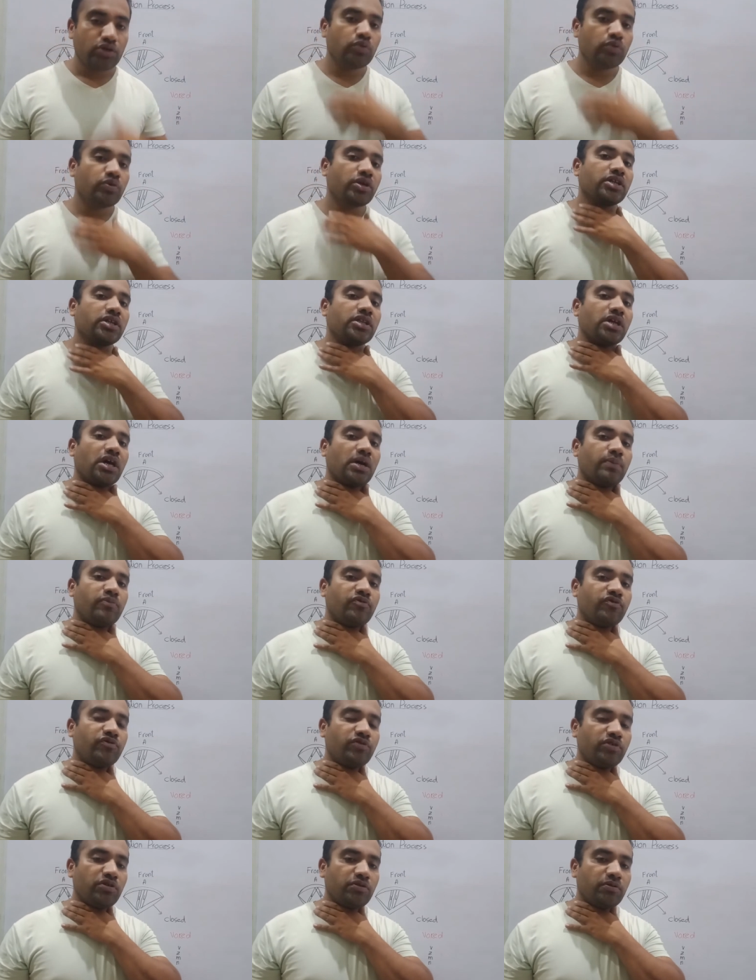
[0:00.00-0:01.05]
you can
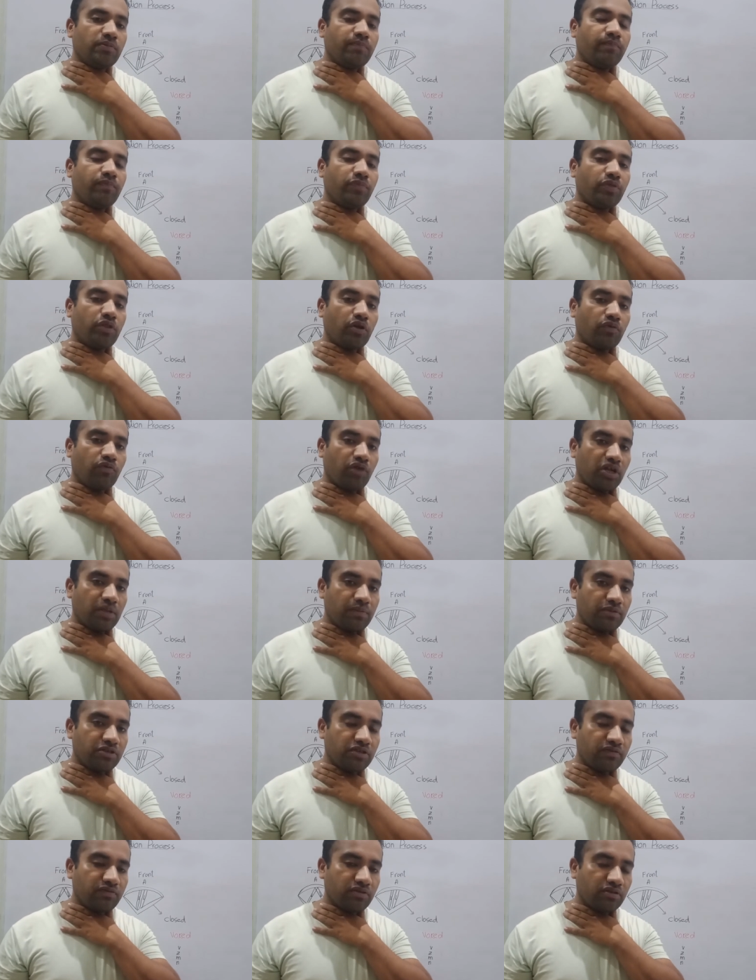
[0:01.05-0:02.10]
observe the
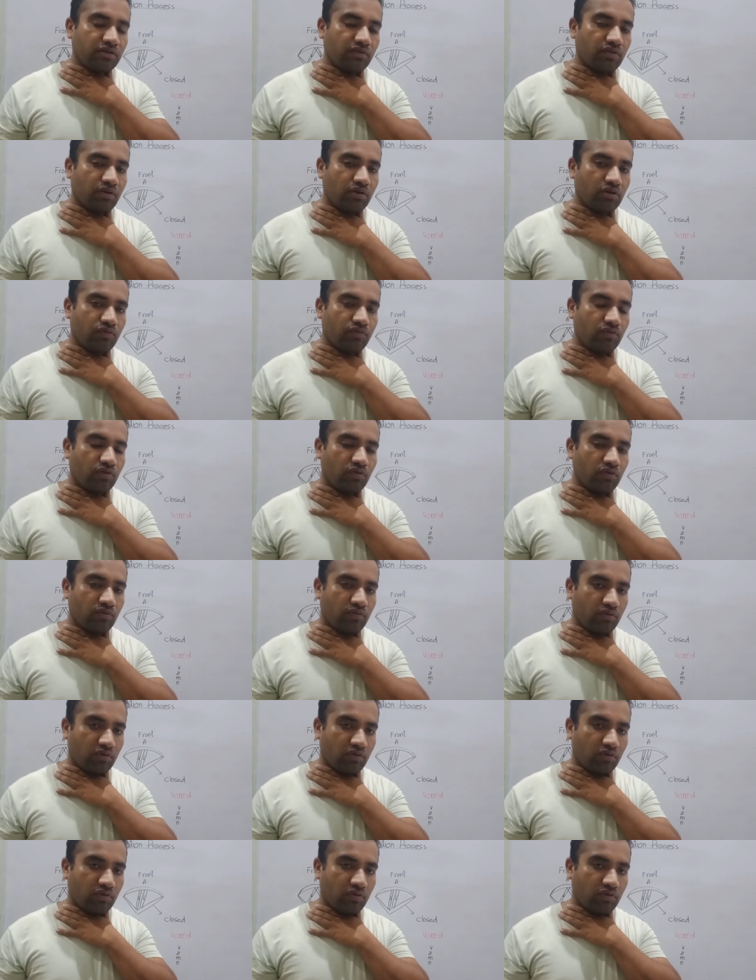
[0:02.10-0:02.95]
vibration in the vocal fold